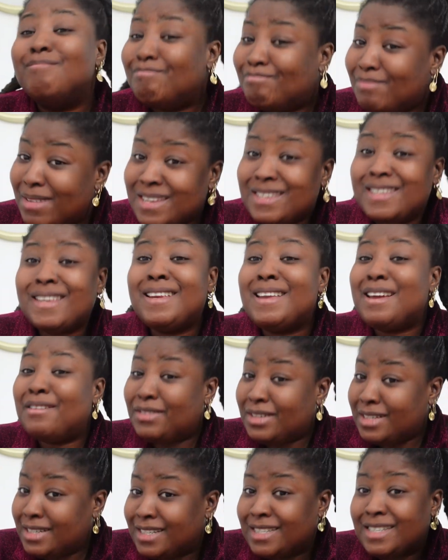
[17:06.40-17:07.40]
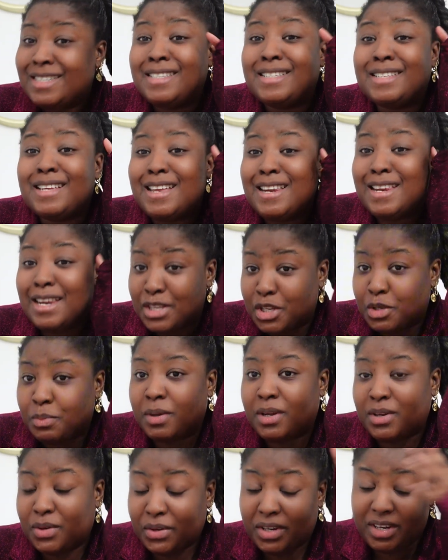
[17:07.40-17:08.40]
basically Evangeline is a little
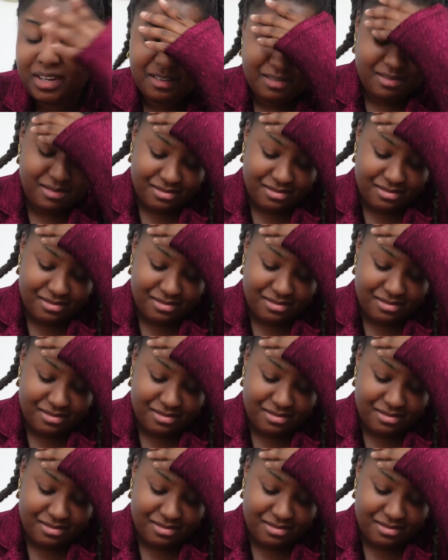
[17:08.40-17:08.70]
bit annoying.